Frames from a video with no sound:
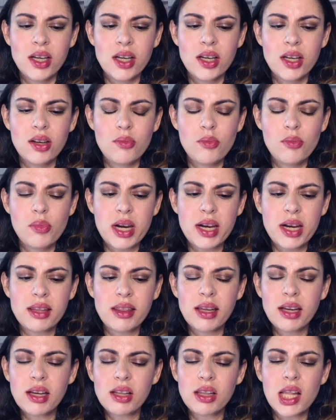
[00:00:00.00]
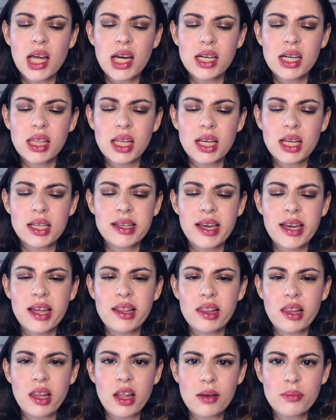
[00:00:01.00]
but I think a lot of things get
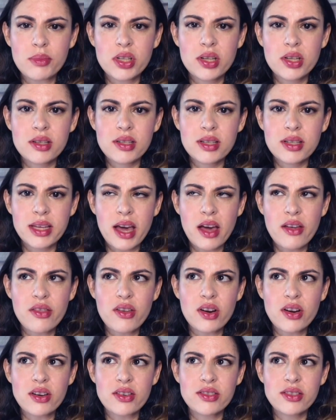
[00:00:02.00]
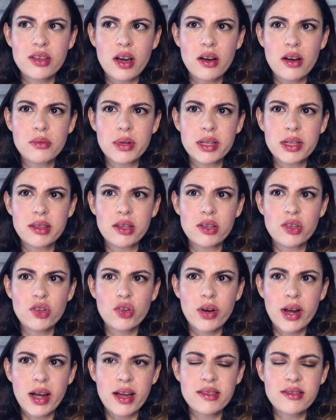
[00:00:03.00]
lumped together. So with the
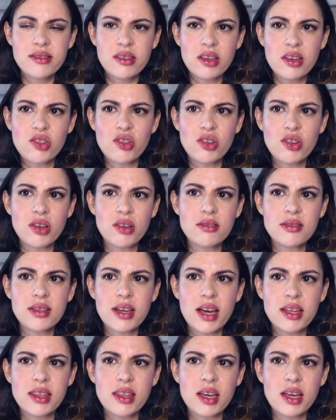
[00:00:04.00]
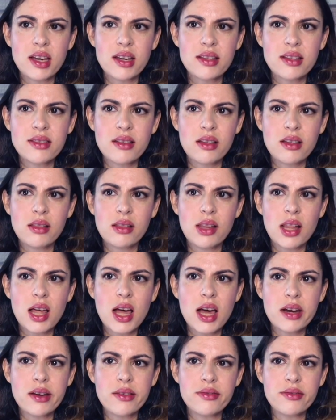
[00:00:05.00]
trans issues, I think it's a
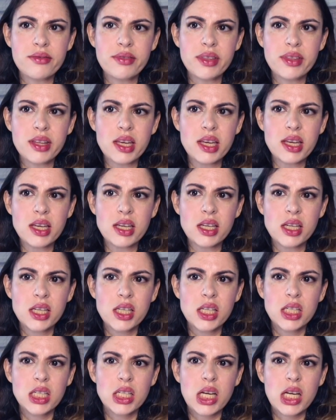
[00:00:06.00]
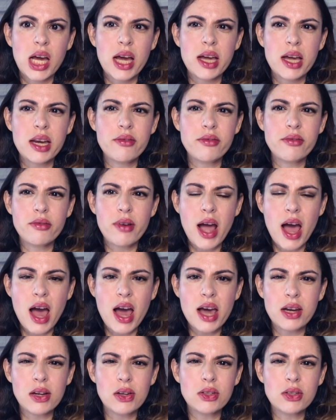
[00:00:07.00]
lot of the kind of
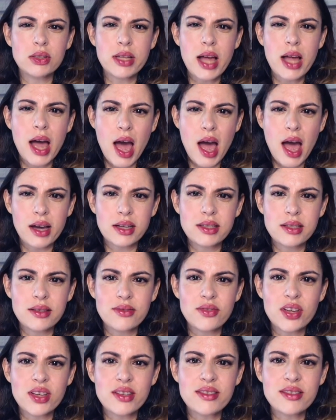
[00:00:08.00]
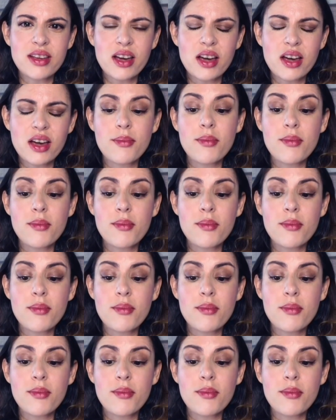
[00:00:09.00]
radical activism